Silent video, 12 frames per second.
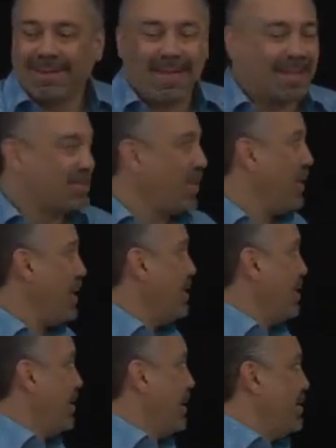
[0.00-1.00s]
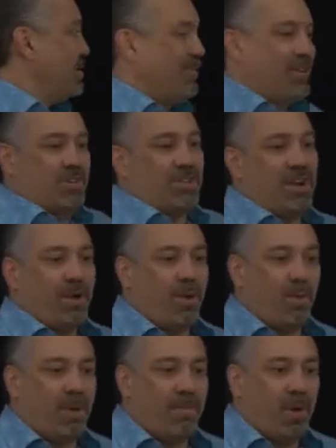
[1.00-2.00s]
And so he's a visionary
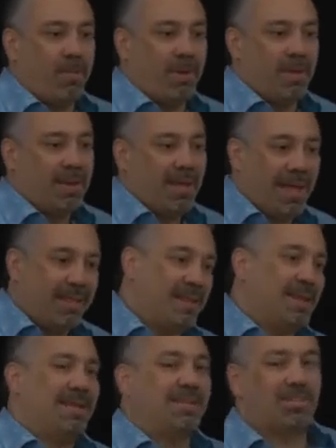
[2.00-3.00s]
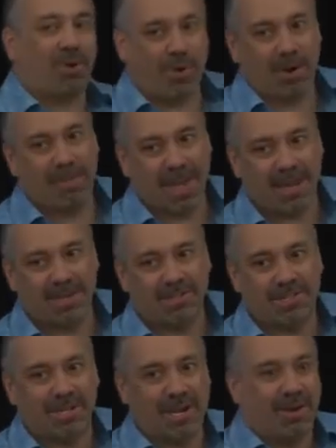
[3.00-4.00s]
one moment, and then he sort of
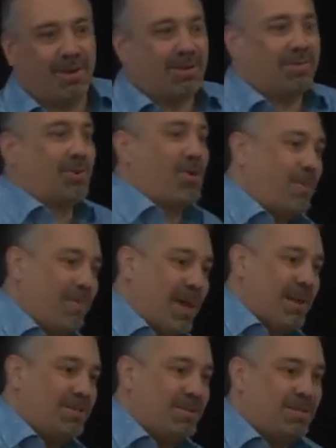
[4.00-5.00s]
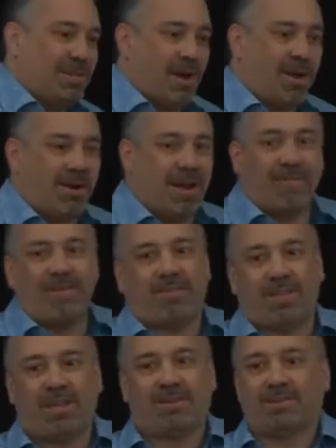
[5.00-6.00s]
manages here and sort of manages there, and
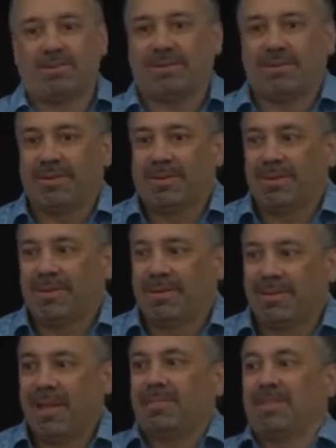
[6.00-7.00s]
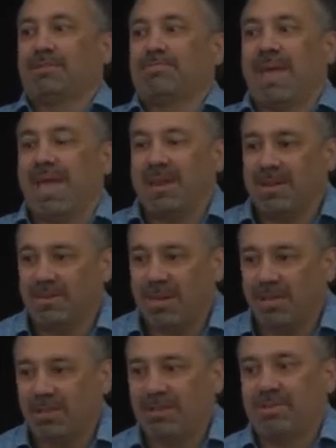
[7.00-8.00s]
nothing's managed,
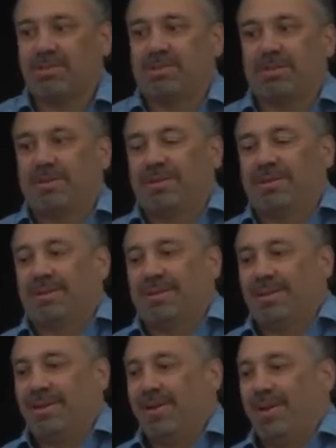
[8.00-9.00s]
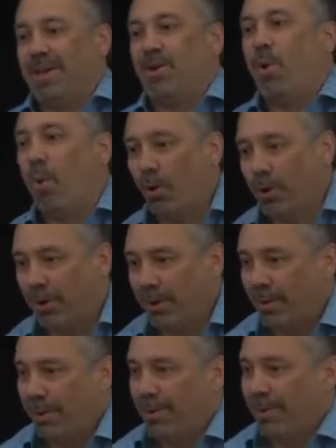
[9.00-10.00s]
nothing's in
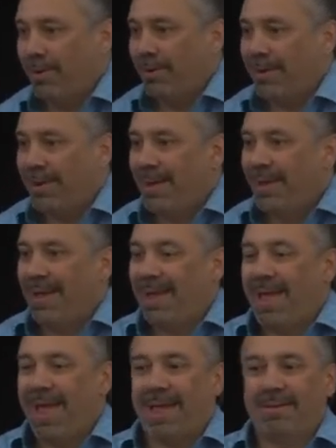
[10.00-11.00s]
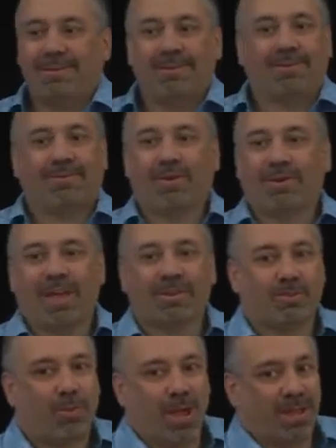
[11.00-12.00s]
order. And so
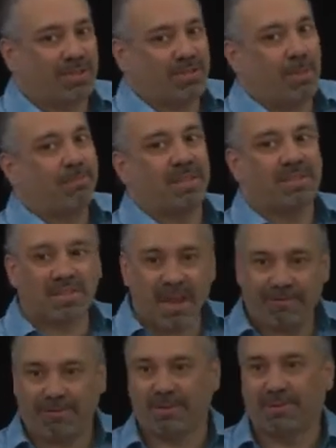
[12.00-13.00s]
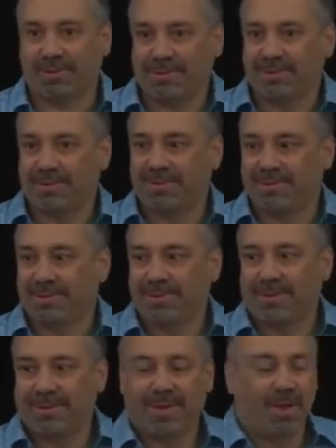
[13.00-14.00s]
guess what? Something suffers.
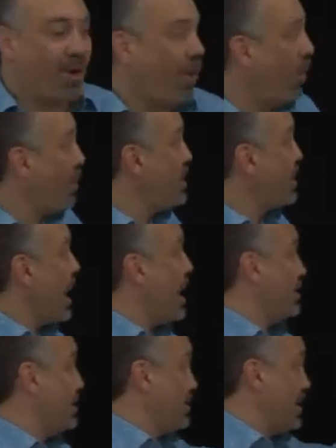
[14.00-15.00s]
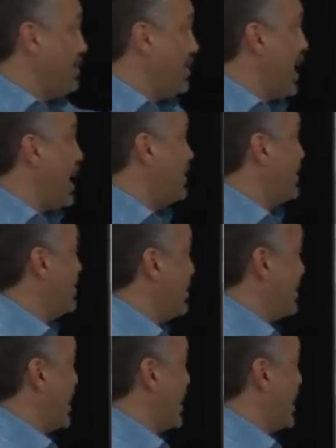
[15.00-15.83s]
Or you got some guys that just